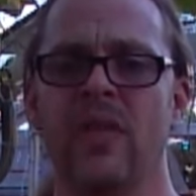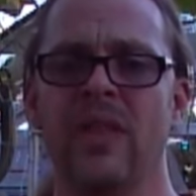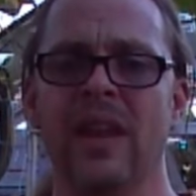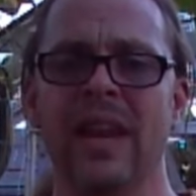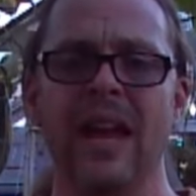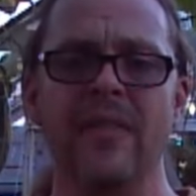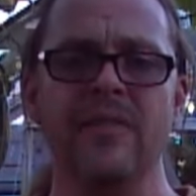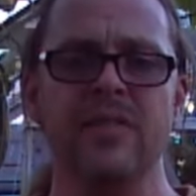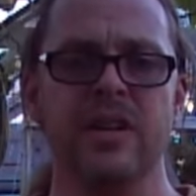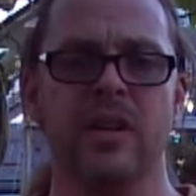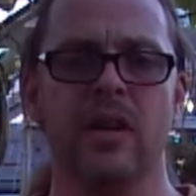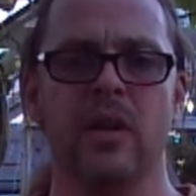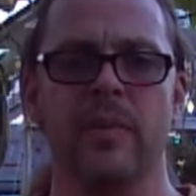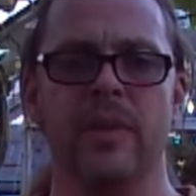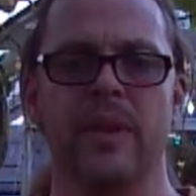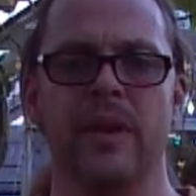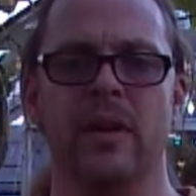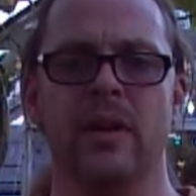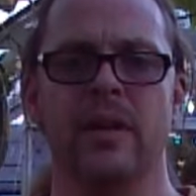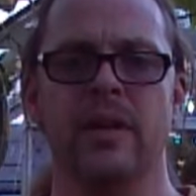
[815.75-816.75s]
the lavender
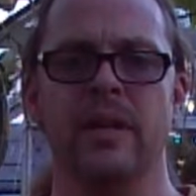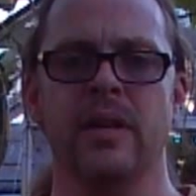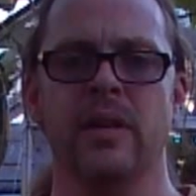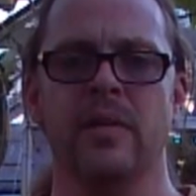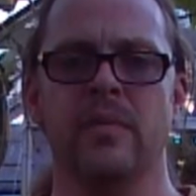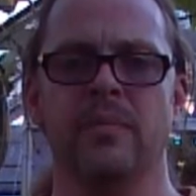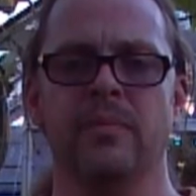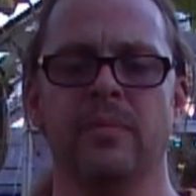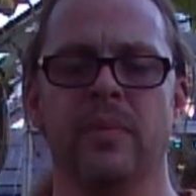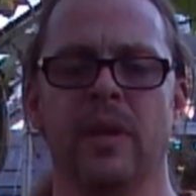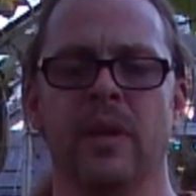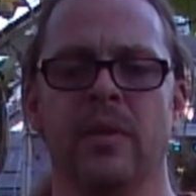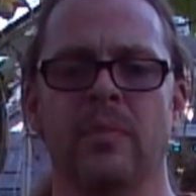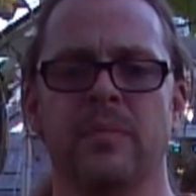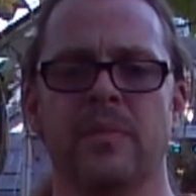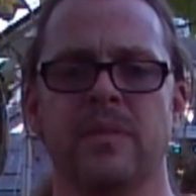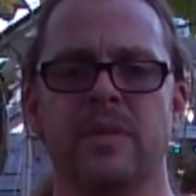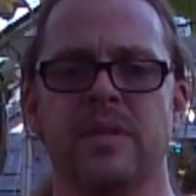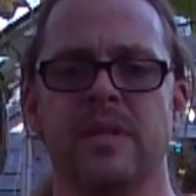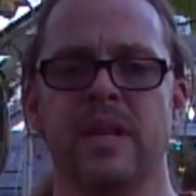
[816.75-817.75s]
comment that I um,
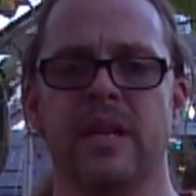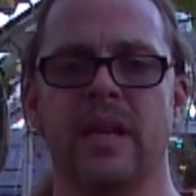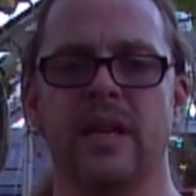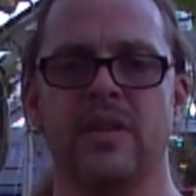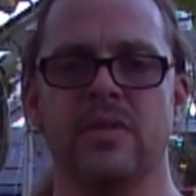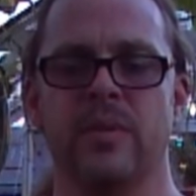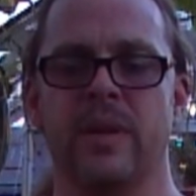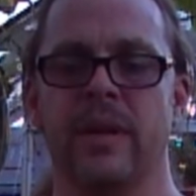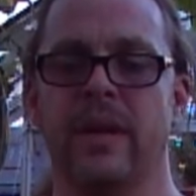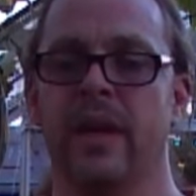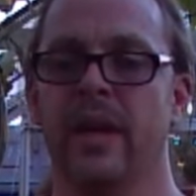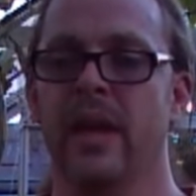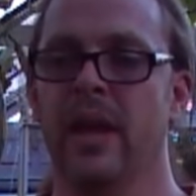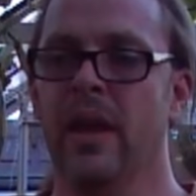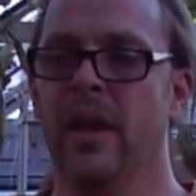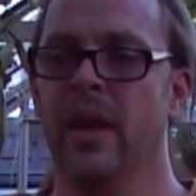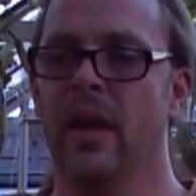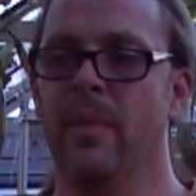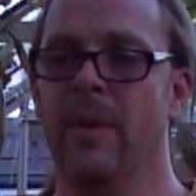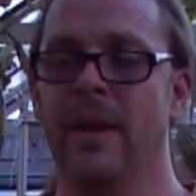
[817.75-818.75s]
um, said last week
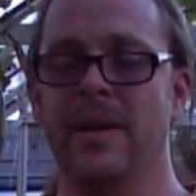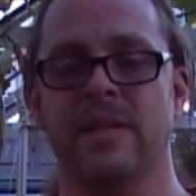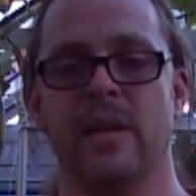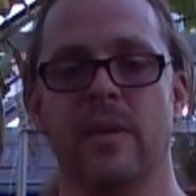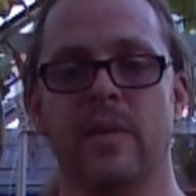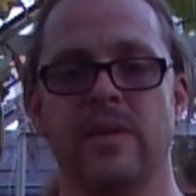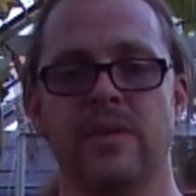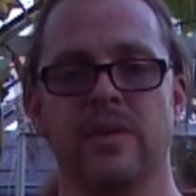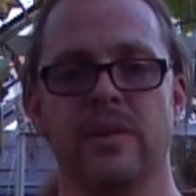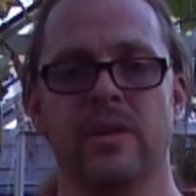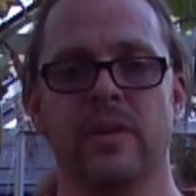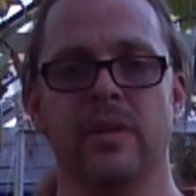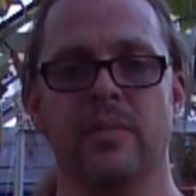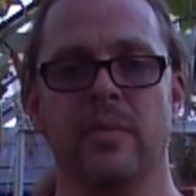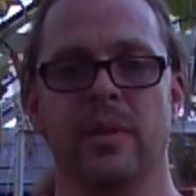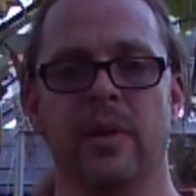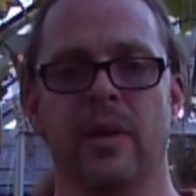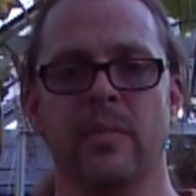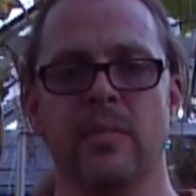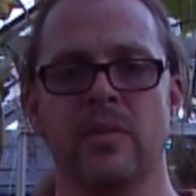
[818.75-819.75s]
about how it's a,
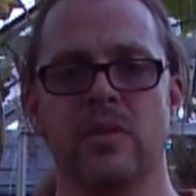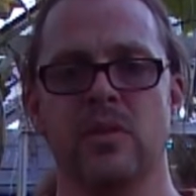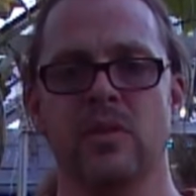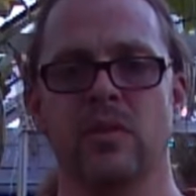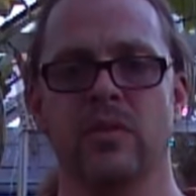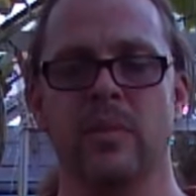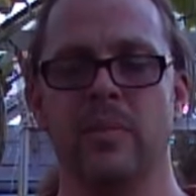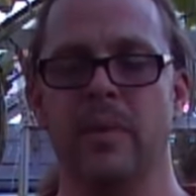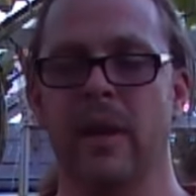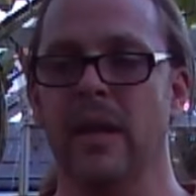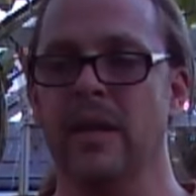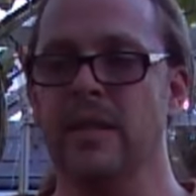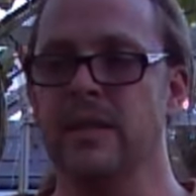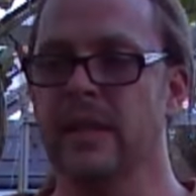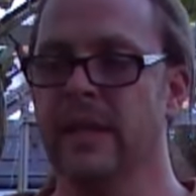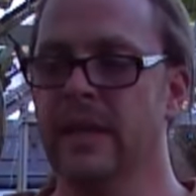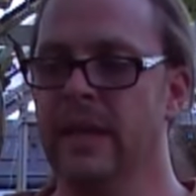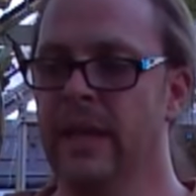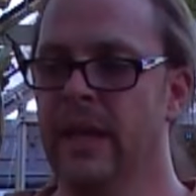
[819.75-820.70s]
um, a slug repellent.